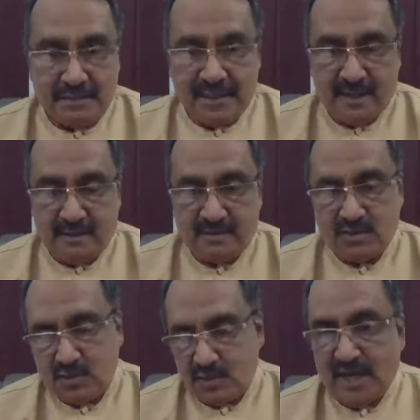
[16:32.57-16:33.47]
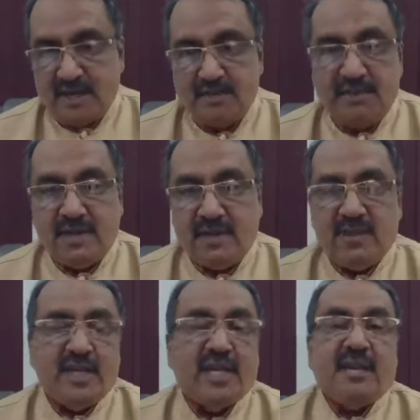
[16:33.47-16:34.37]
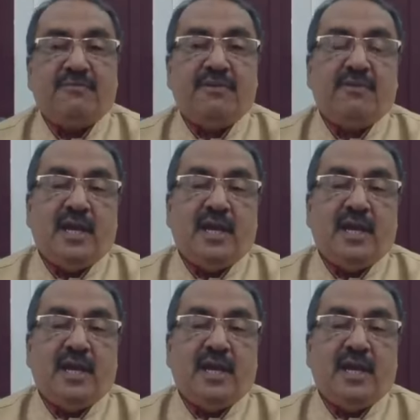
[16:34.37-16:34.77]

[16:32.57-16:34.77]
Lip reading: NPA. So you have to be very, very careful